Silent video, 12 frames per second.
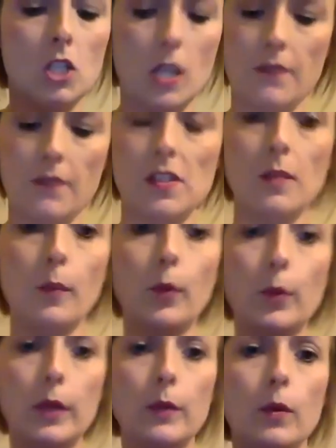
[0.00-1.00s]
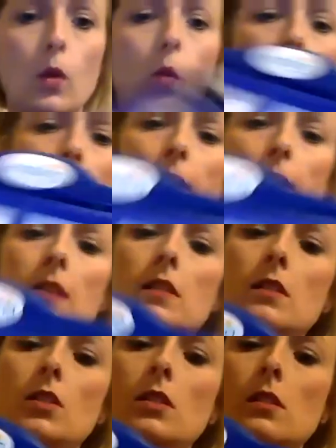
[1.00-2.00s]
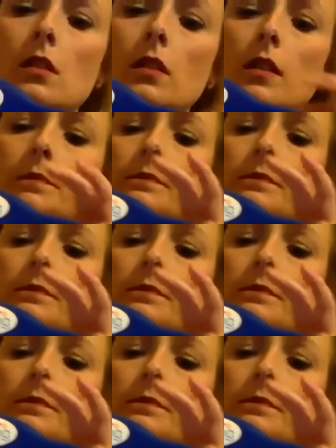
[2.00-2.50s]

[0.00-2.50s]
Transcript: I have some pre-recorded messages on here.